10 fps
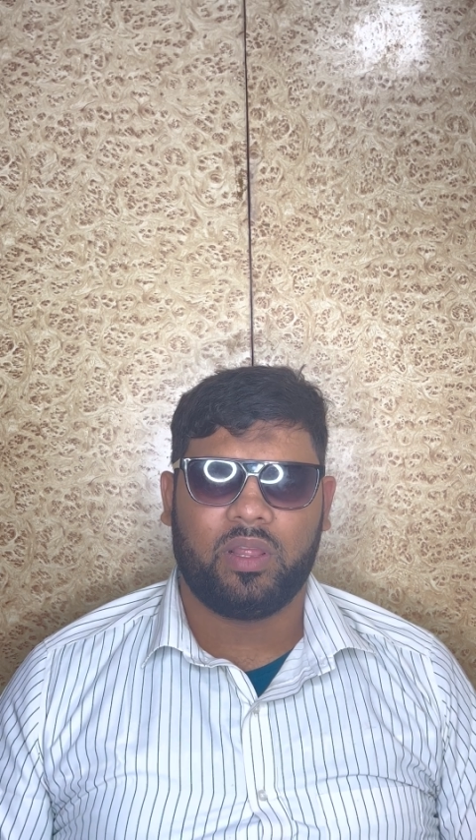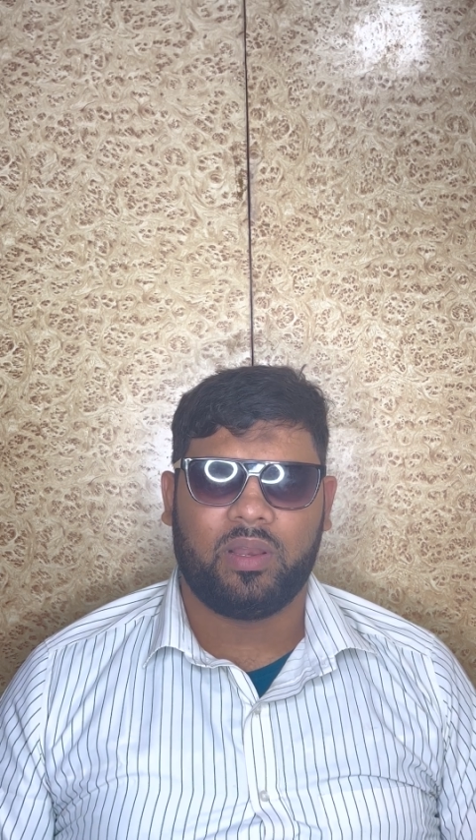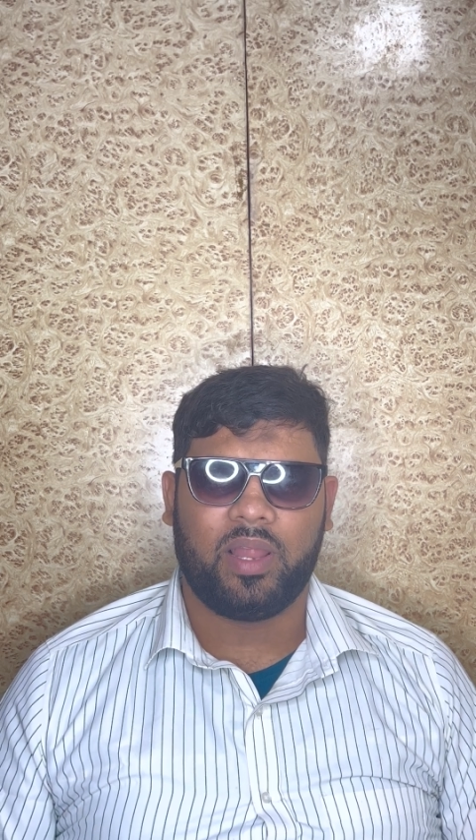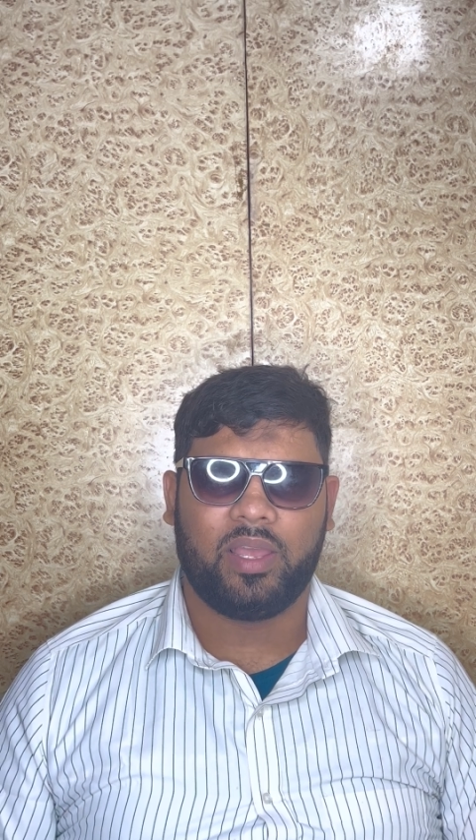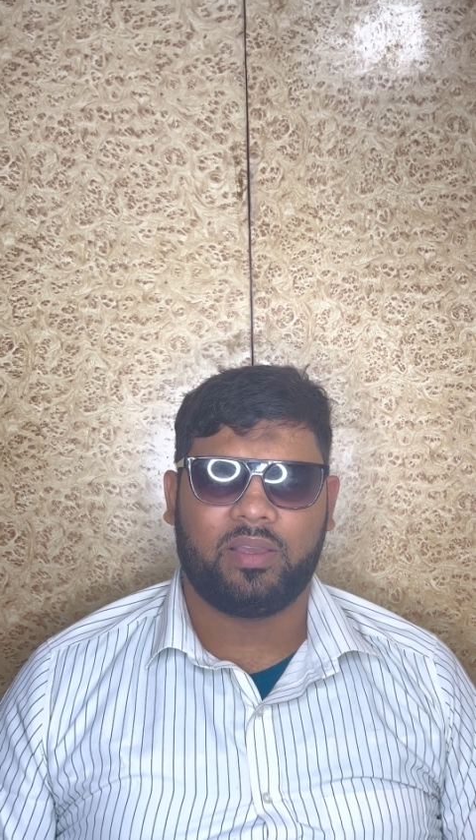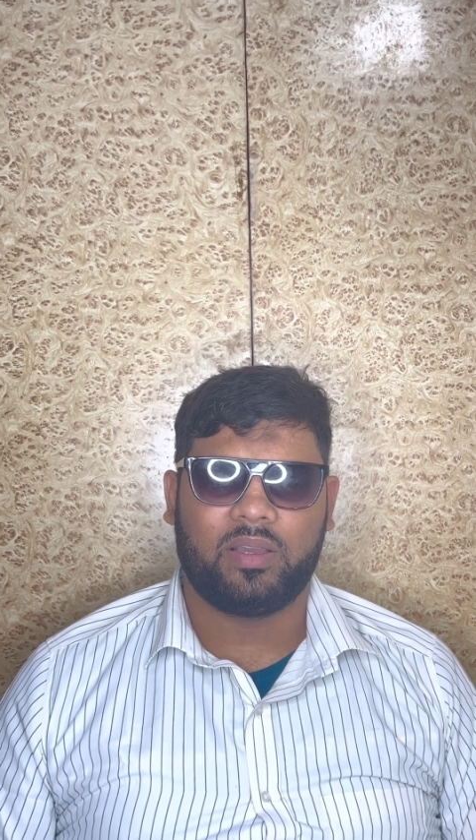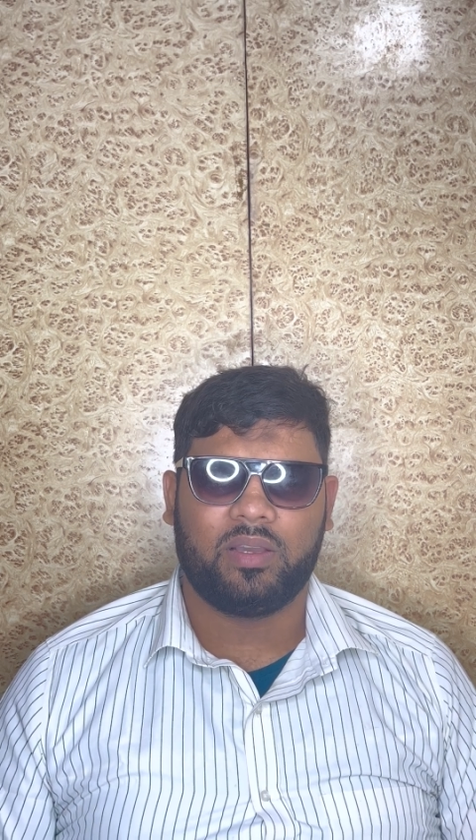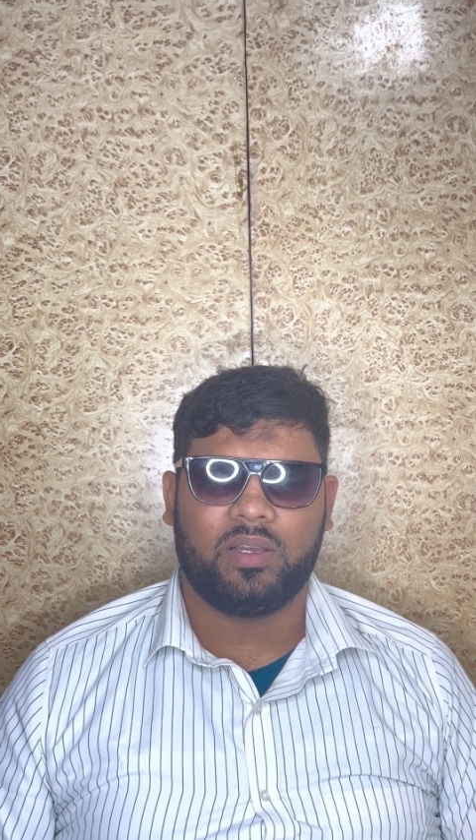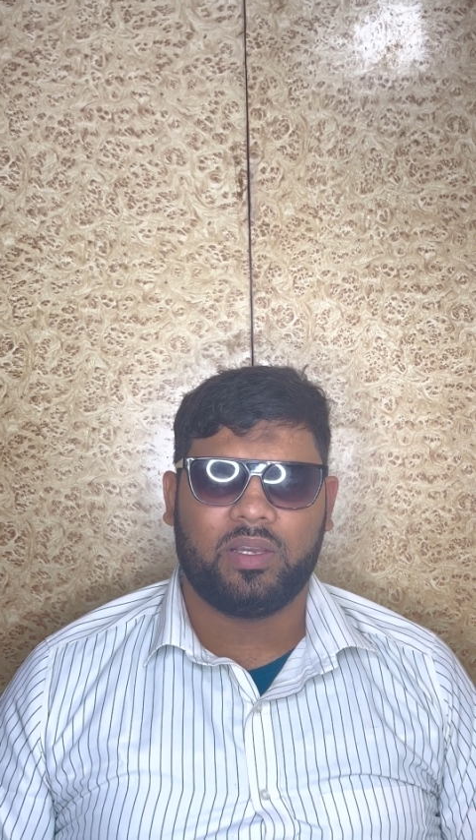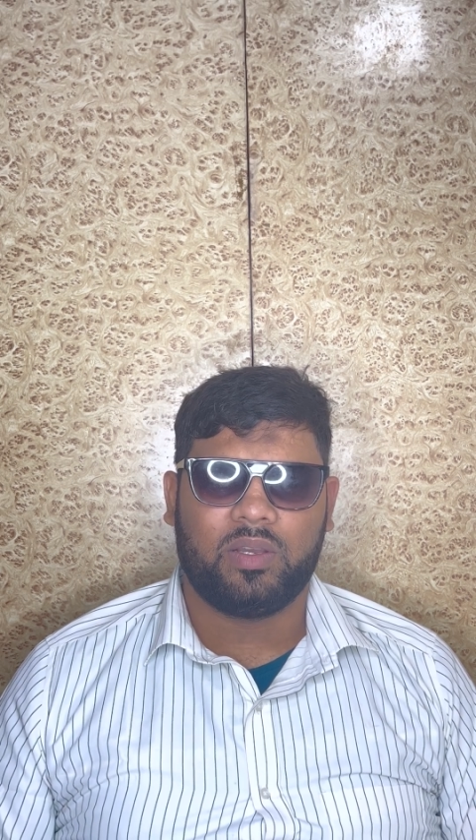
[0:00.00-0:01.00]
like
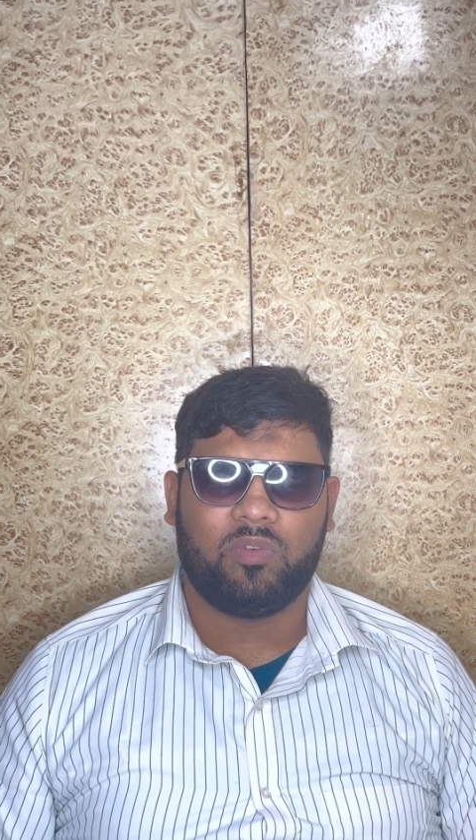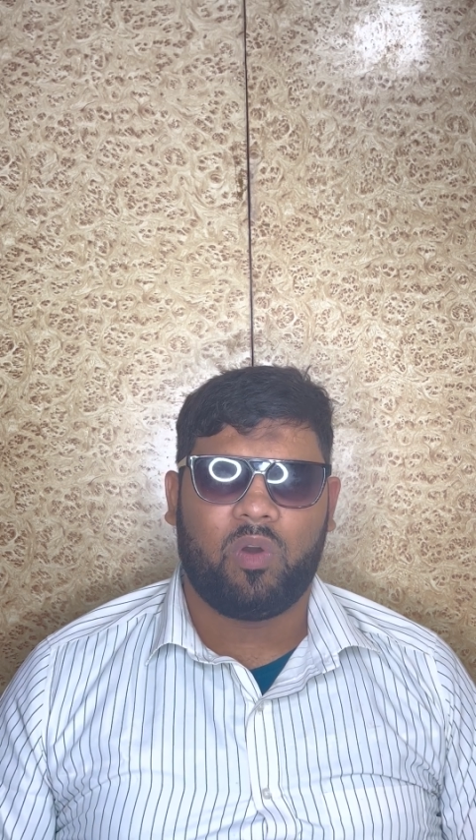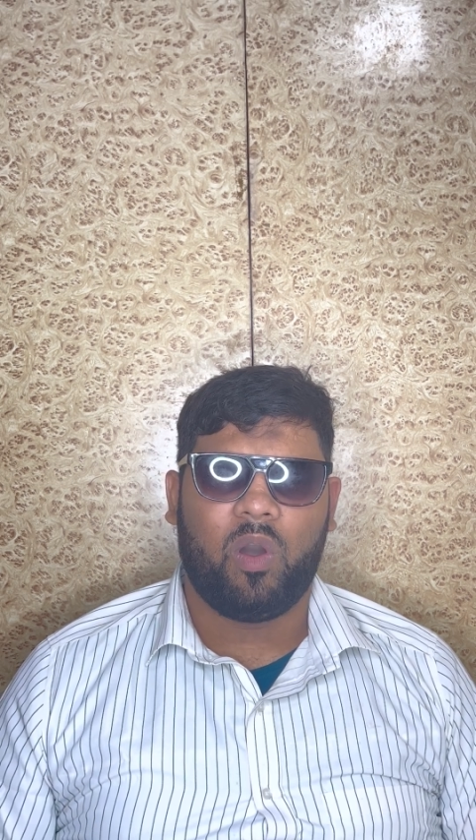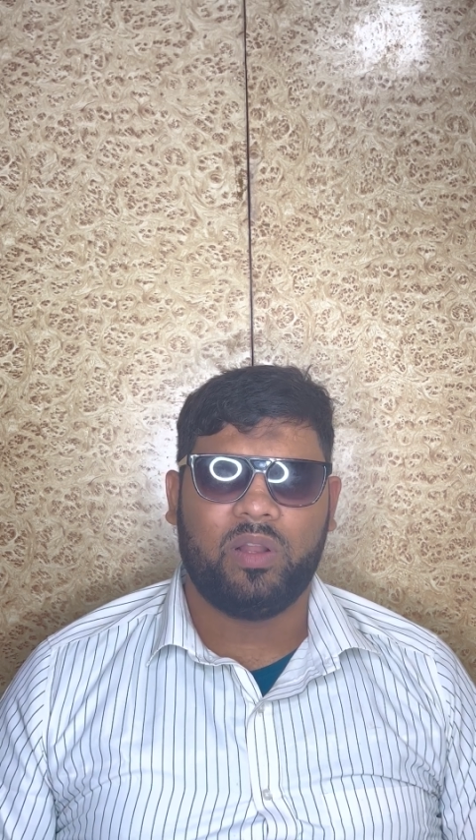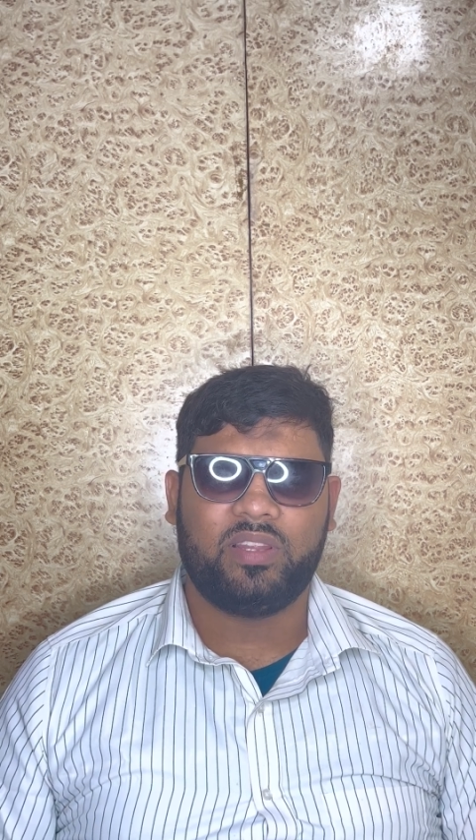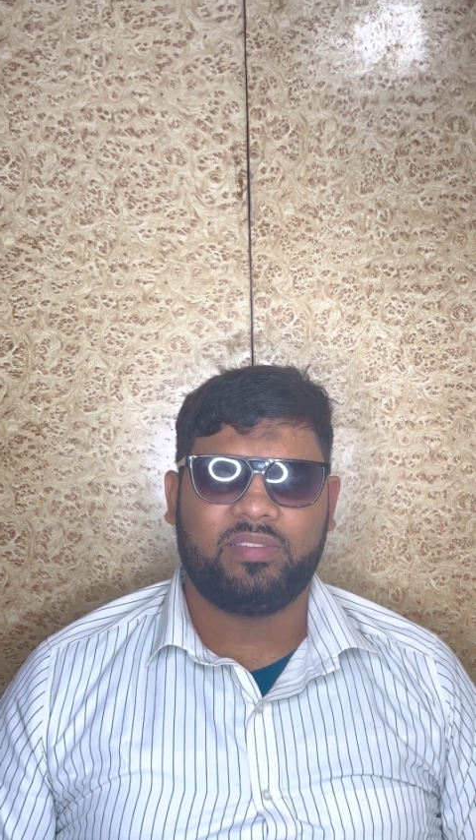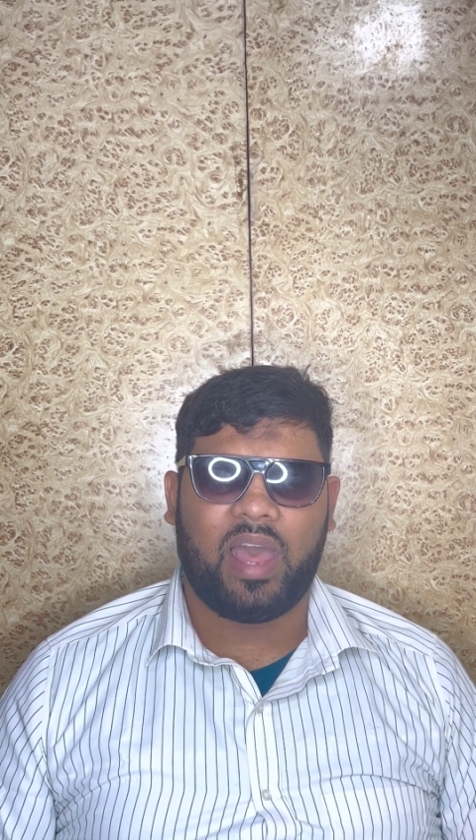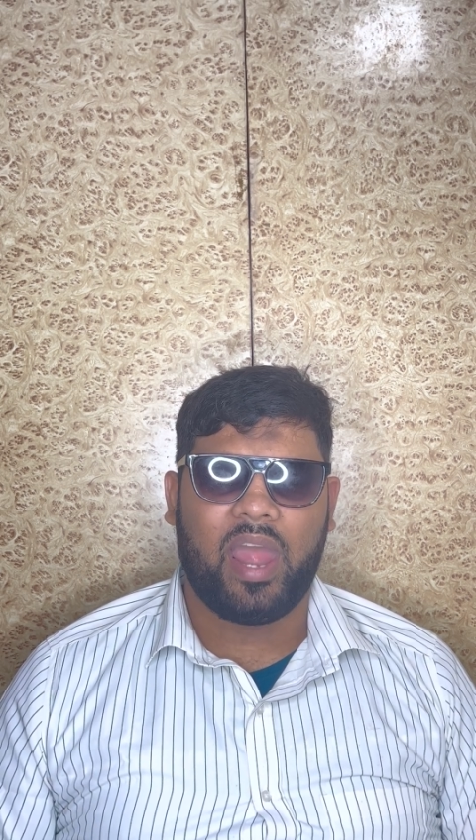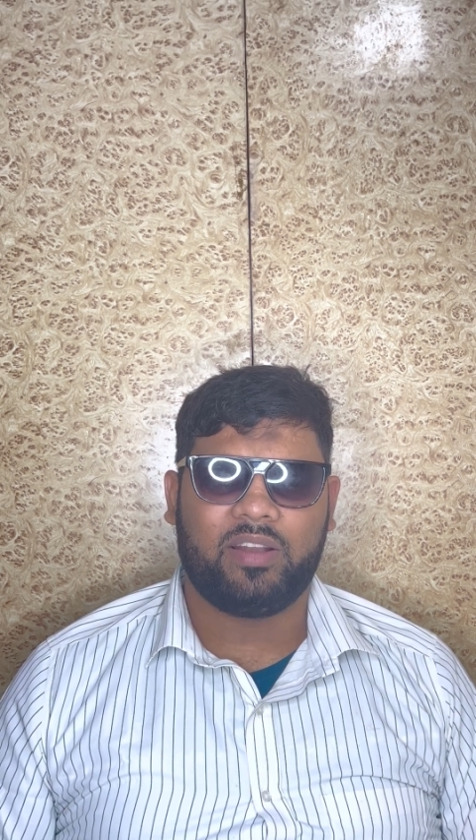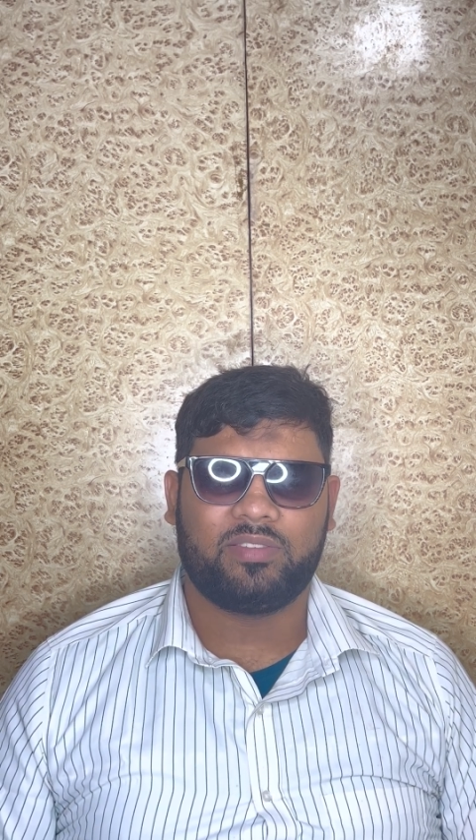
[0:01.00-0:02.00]
all these
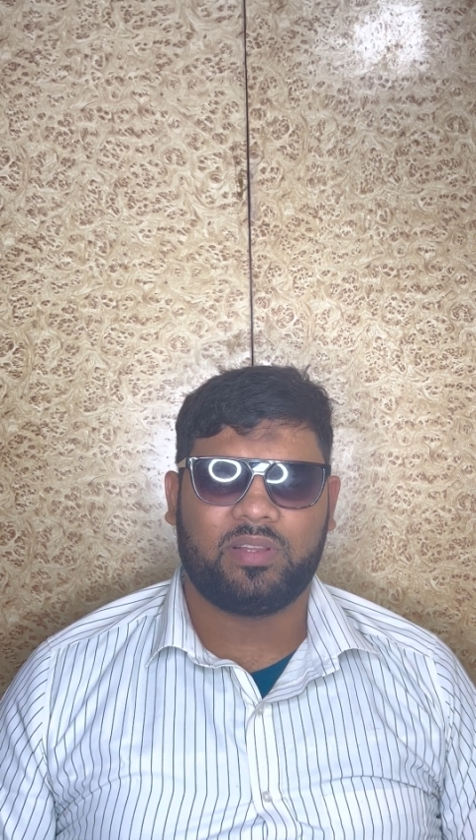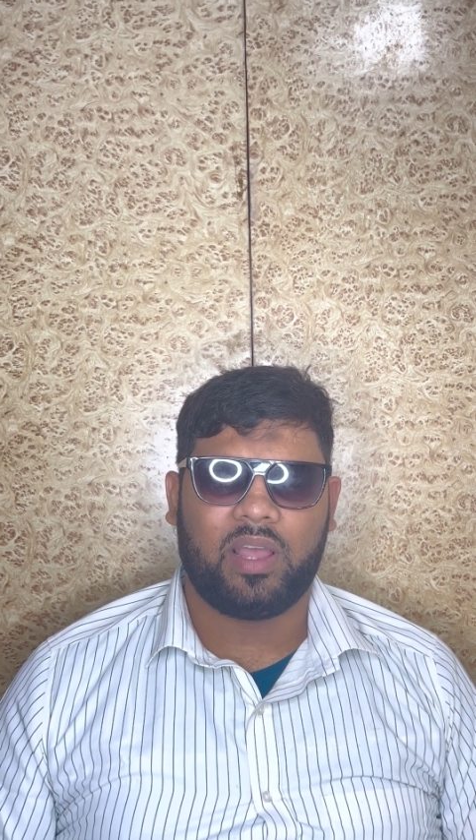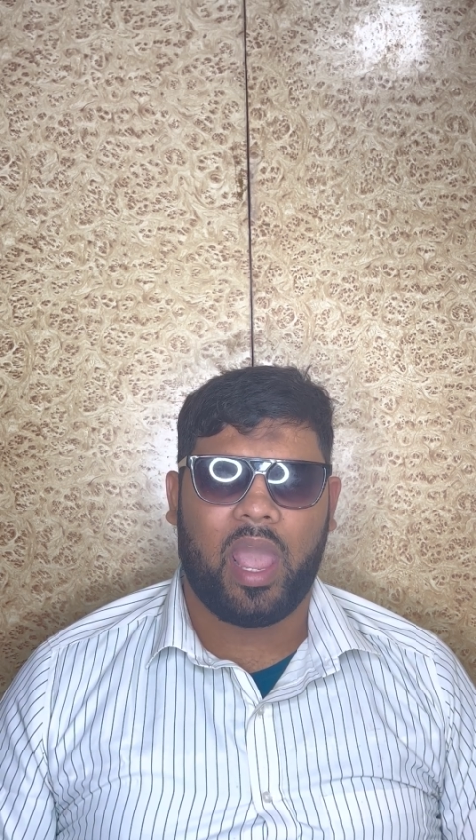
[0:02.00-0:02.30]
acts